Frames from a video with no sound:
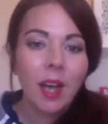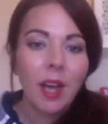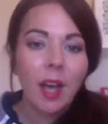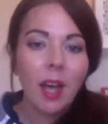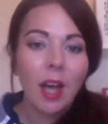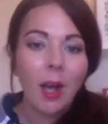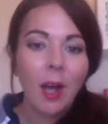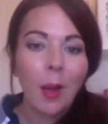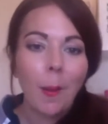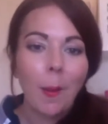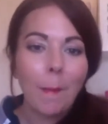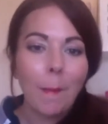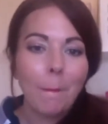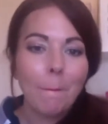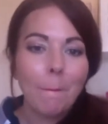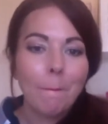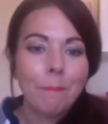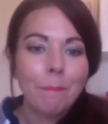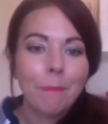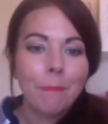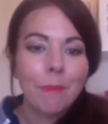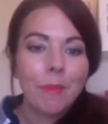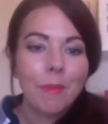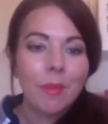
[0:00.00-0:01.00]

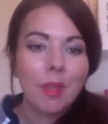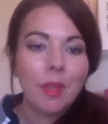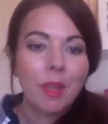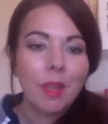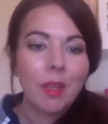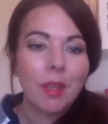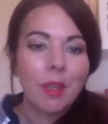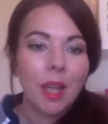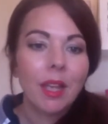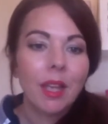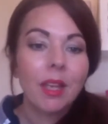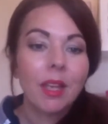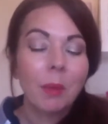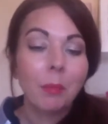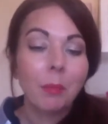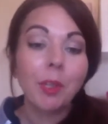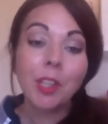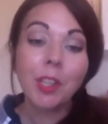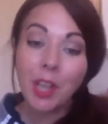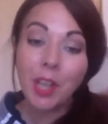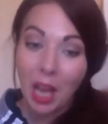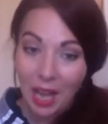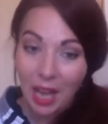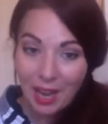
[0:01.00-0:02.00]
And
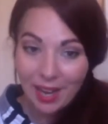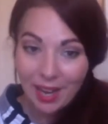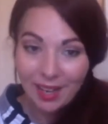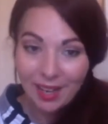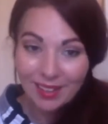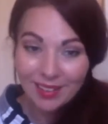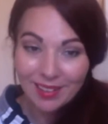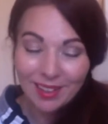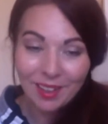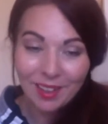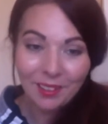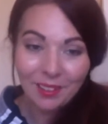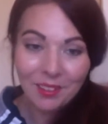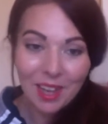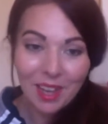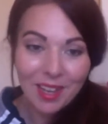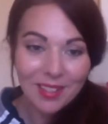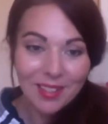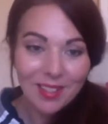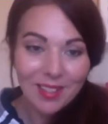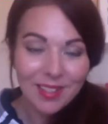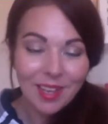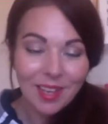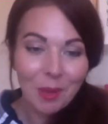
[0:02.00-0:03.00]
number nine, our
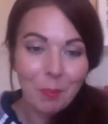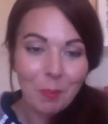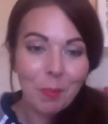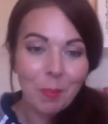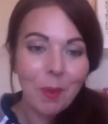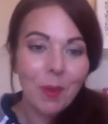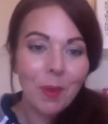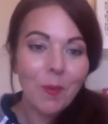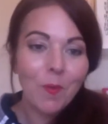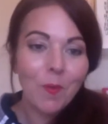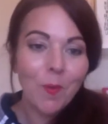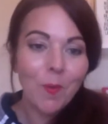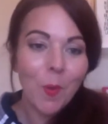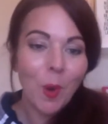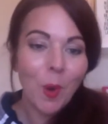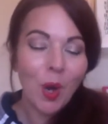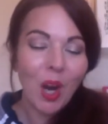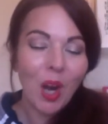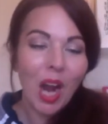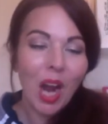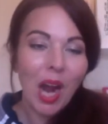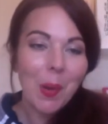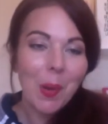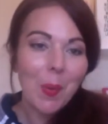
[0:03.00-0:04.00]
last tip
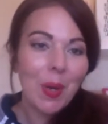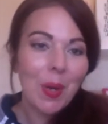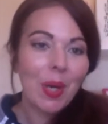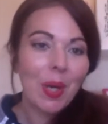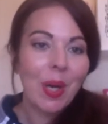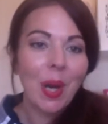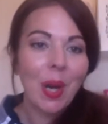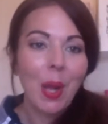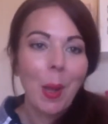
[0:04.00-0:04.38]
for our